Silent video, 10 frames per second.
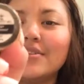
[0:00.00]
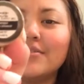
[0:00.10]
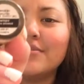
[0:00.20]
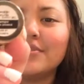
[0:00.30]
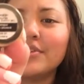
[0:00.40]
I don't
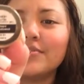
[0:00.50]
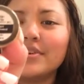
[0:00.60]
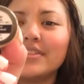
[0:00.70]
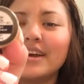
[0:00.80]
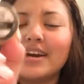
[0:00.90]
know if you can
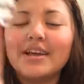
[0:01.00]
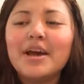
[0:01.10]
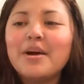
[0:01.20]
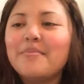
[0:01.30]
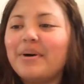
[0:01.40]
read that.
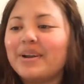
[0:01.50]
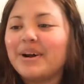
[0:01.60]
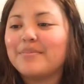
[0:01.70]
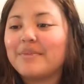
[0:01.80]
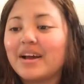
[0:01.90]
But
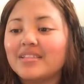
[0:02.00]
I